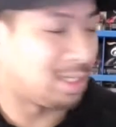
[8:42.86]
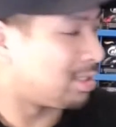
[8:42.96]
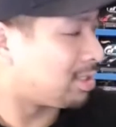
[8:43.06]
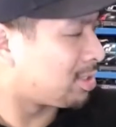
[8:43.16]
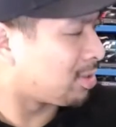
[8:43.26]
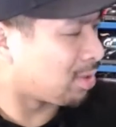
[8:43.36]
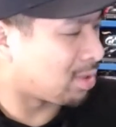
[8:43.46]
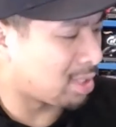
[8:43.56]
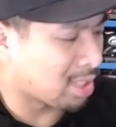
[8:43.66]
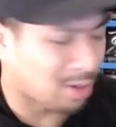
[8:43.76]
it's not
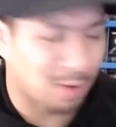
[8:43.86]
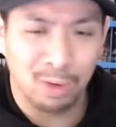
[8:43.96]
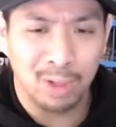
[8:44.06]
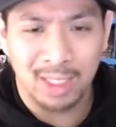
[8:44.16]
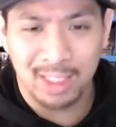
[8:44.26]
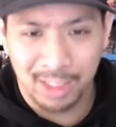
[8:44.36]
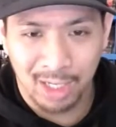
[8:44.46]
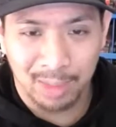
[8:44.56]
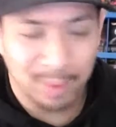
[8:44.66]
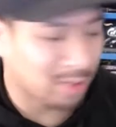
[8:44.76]
a whole lot to
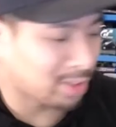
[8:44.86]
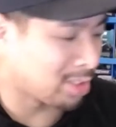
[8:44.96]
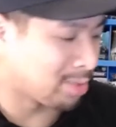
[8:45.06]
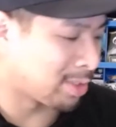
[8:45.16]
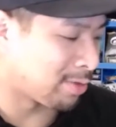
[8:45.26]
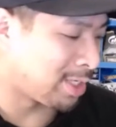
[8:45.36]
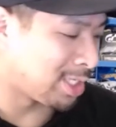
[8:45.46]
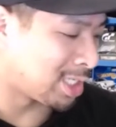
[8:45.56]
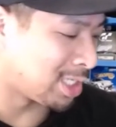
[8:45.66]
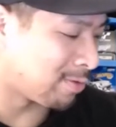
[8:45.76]
talk about in terms of
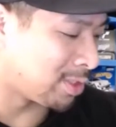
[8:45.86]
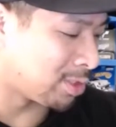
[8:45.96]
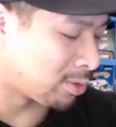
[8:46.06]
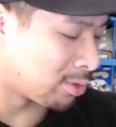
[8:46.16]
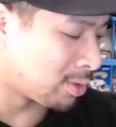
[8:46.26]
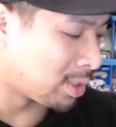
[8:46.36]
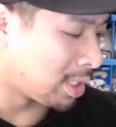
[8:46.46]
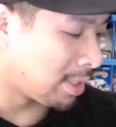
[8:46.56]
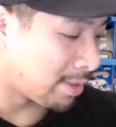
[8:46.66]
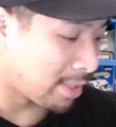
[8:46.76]
each individual
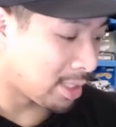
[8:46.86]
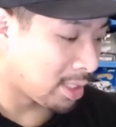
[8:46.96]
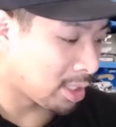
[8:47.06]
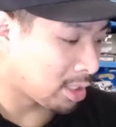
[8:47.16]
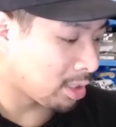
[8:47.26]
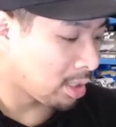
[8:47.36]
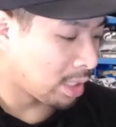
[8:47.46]
thing in here.